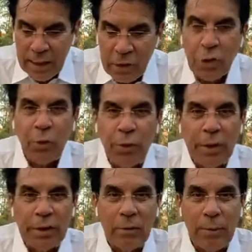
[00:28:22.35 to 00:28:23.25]
It's your
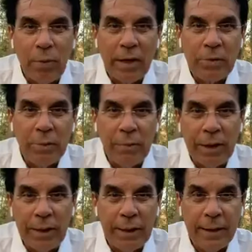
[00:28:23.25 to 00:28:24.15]
will that we prosper in
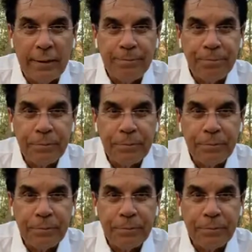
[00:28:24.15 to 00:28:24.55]
being held.